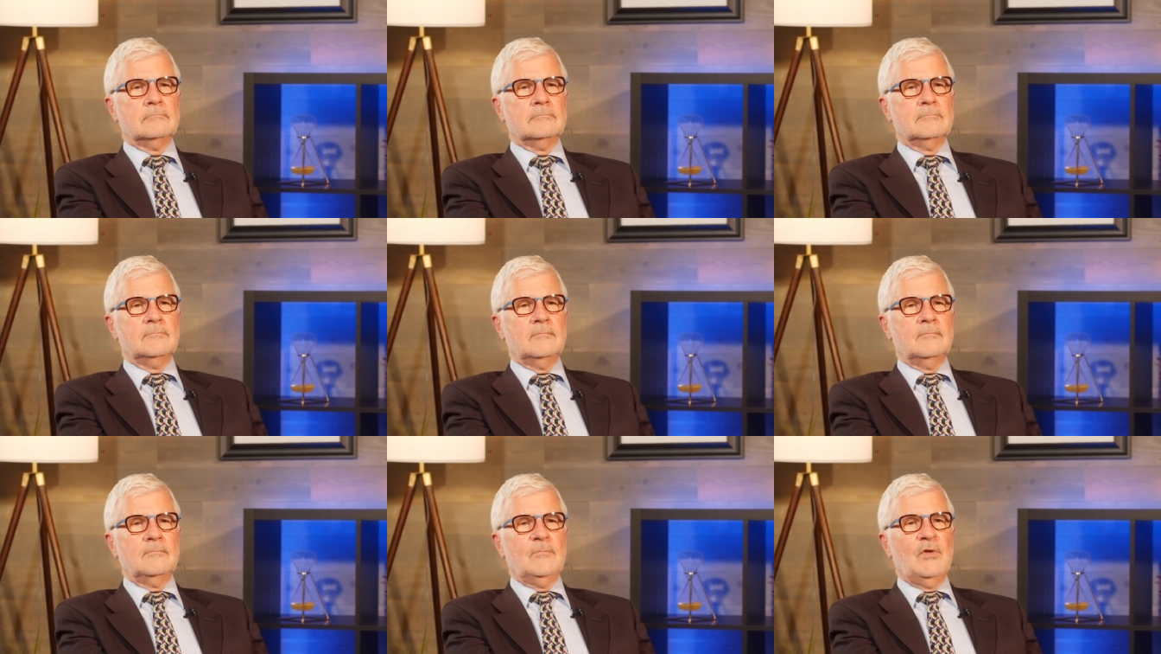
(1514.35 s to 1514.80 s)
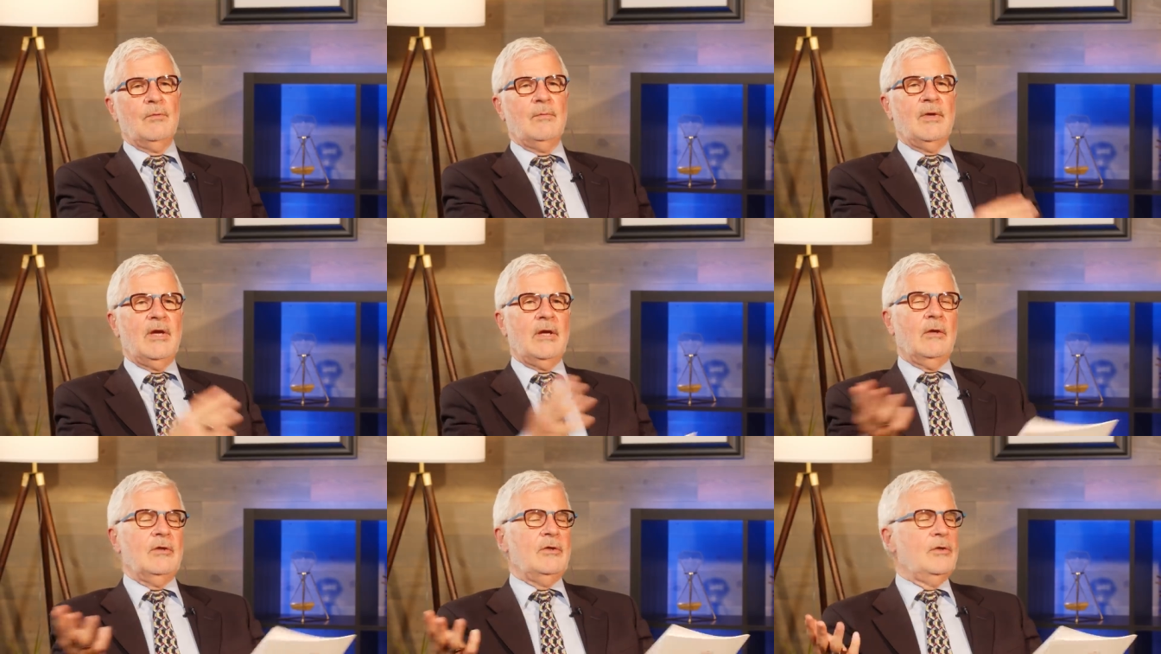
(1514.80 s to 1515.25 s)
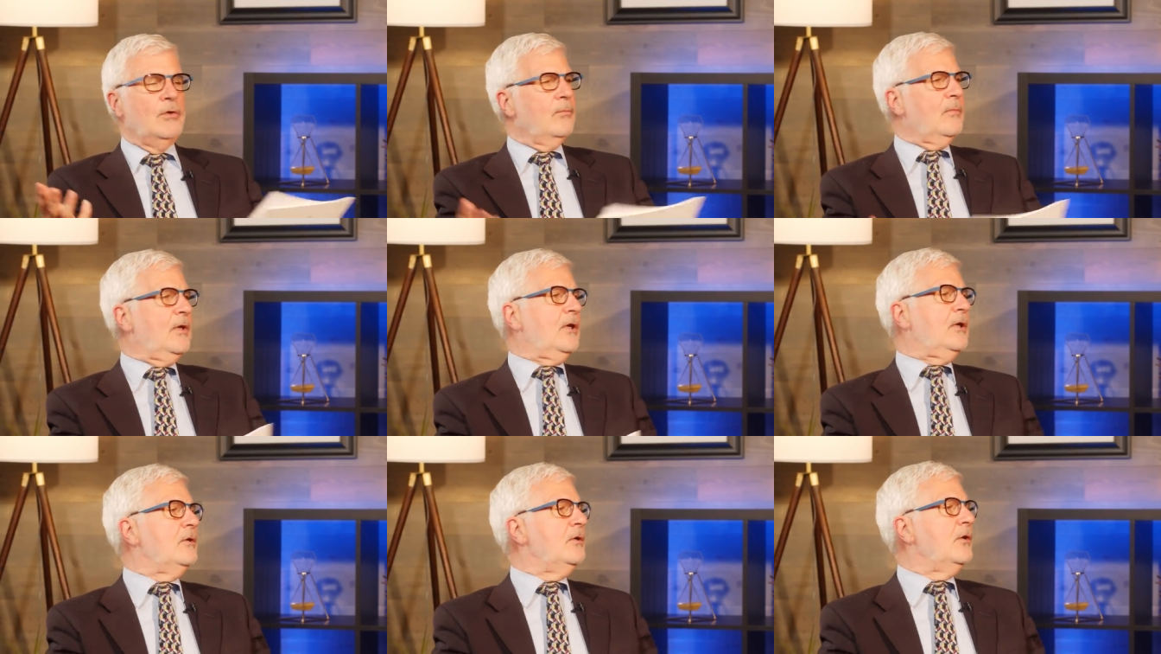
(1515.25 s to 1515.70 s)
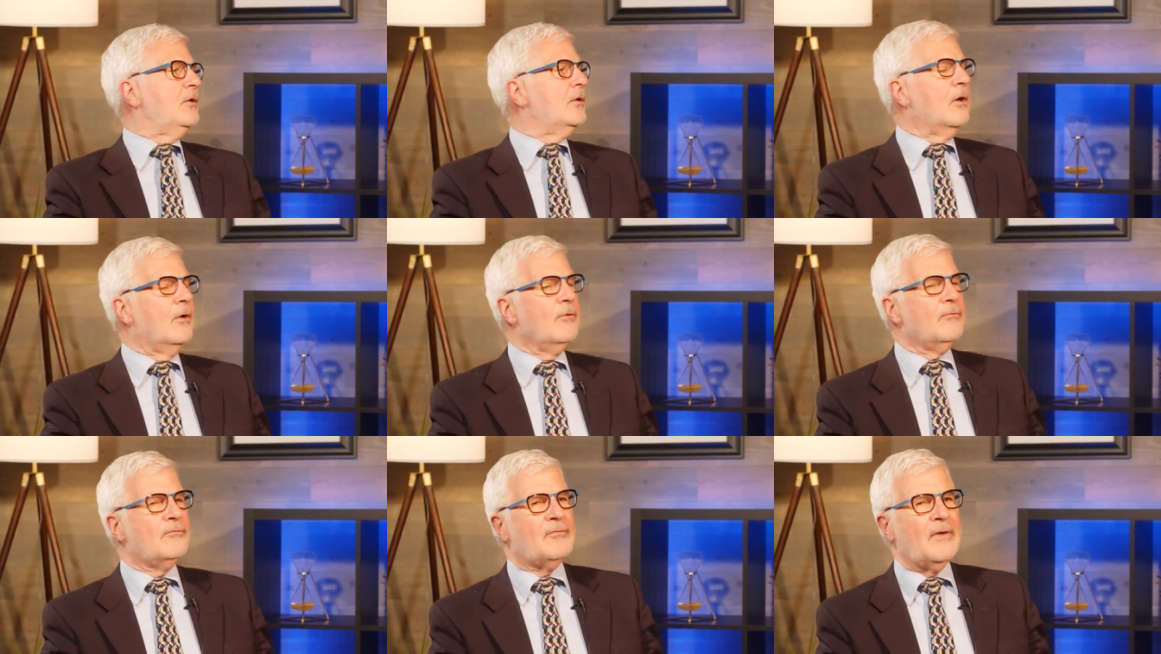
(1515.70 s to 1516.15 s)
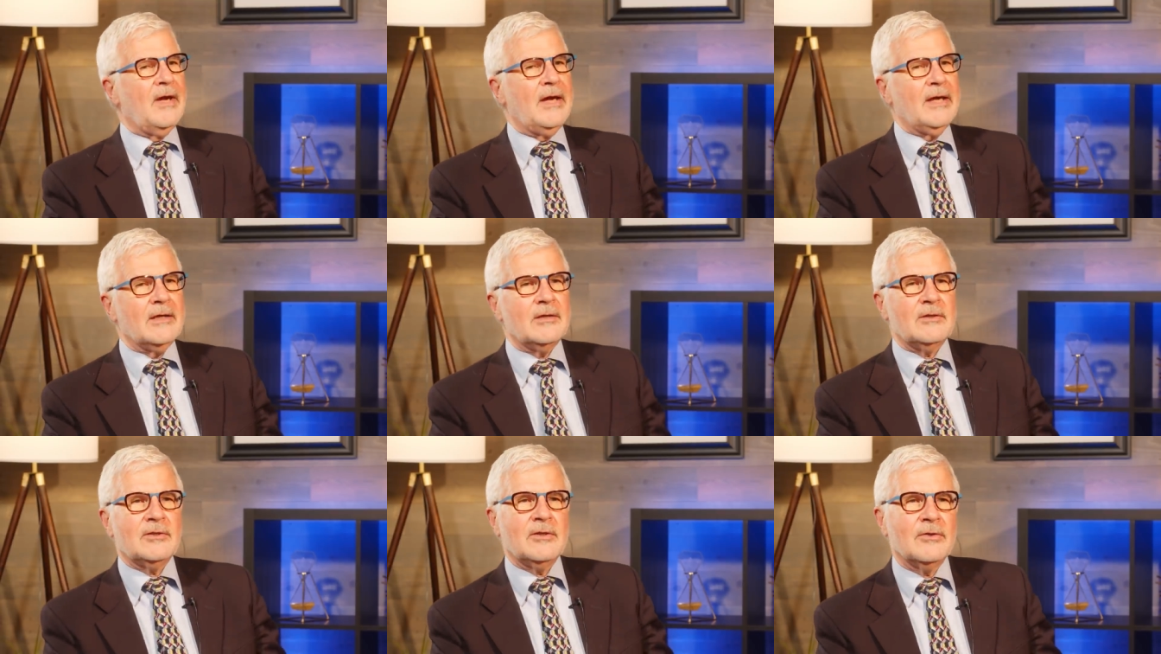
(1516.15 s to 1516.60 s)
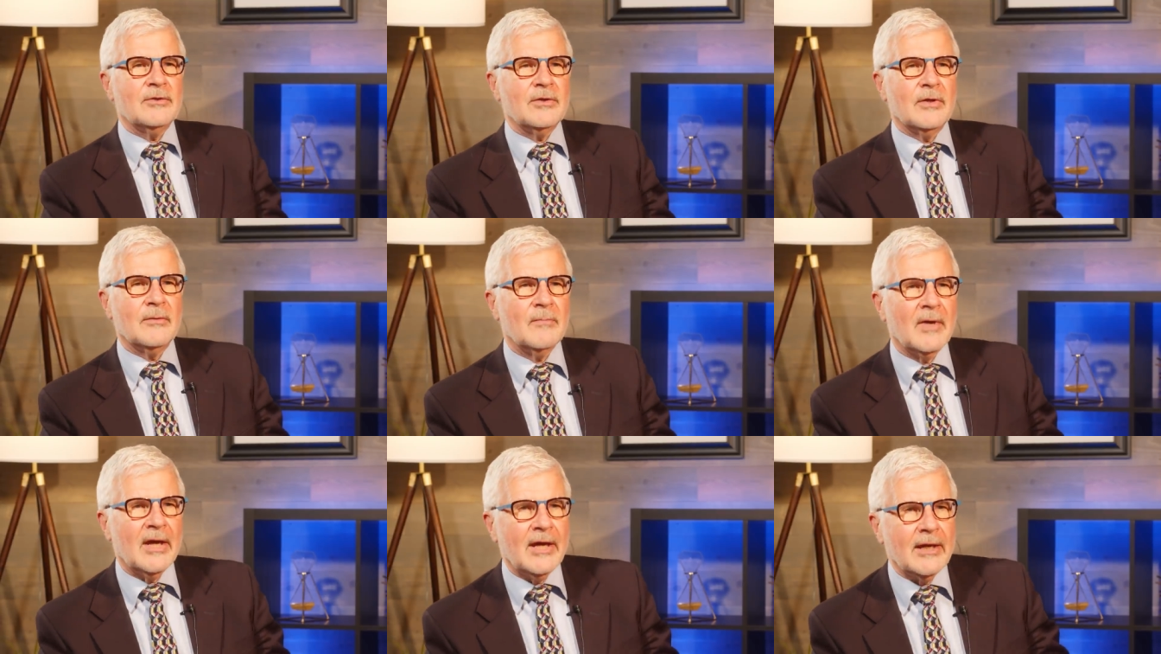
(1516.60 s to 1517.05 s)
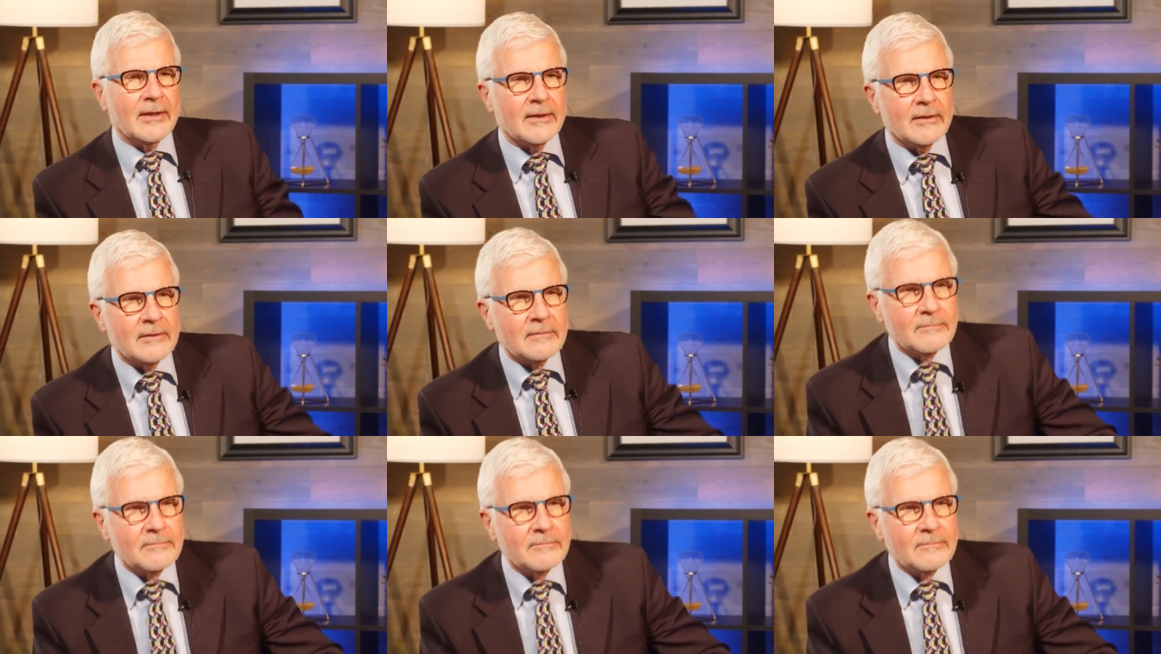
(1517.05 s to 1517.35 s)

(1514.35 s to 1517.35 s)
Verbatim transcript: You mean you mean you don't fake it till you make it?